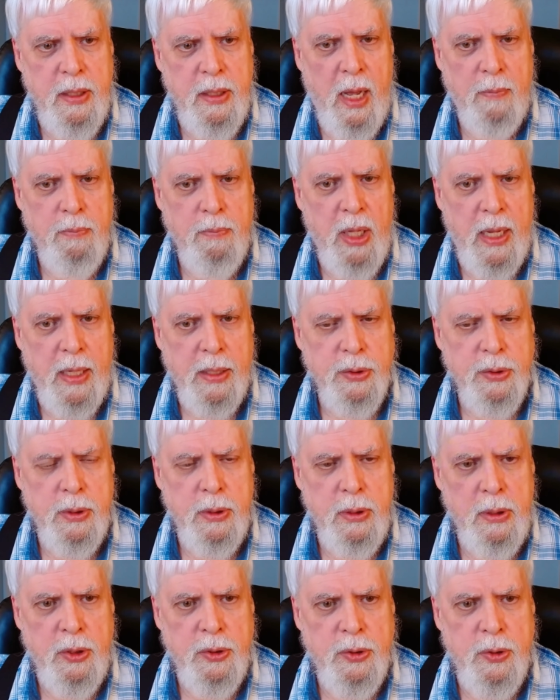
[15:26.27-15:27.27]
complex.
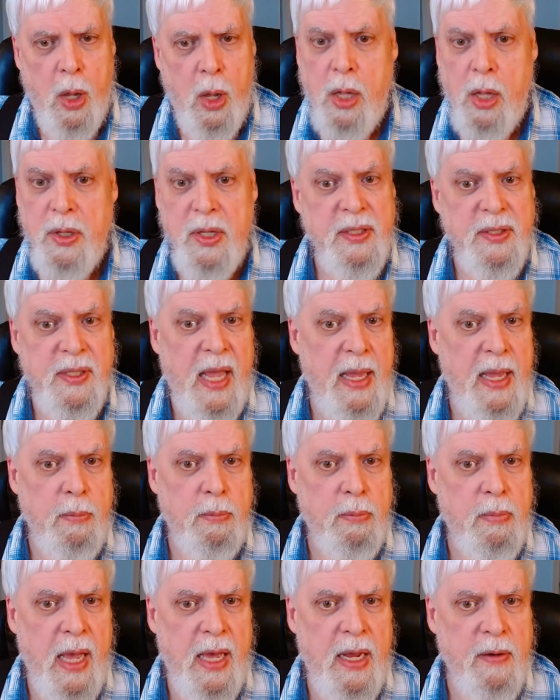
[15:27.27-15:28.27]
So all this
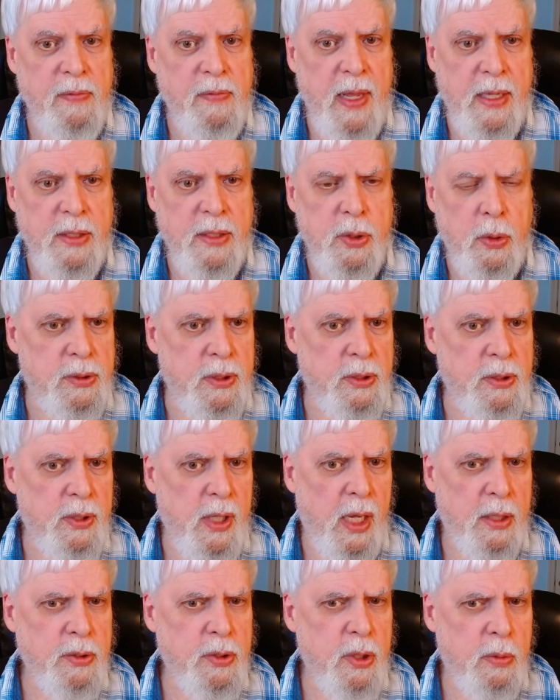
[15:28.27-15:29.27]
came out of that since
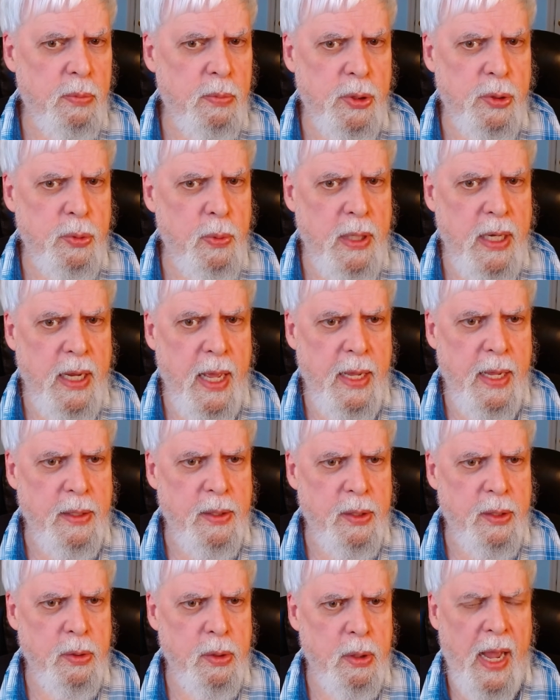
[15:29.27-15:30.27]
October 28th.
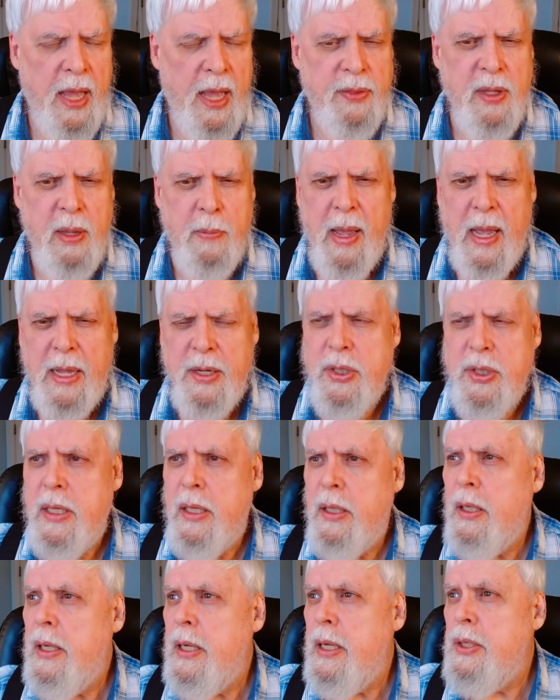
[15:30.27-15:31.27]
And the
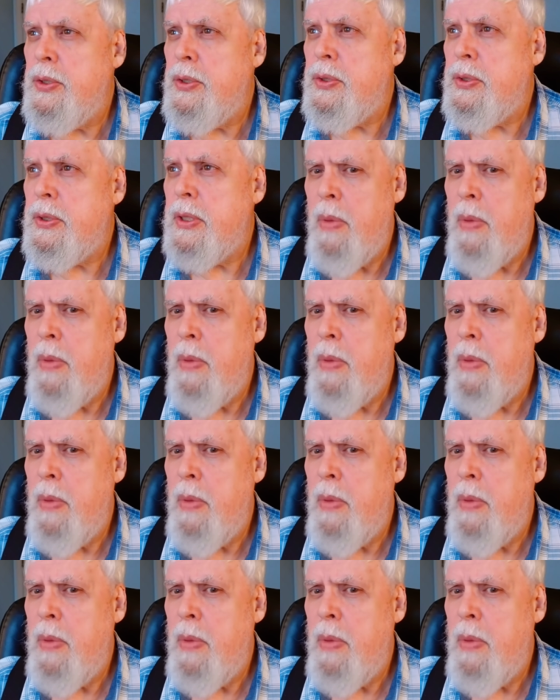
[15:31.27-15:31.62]
imaginary is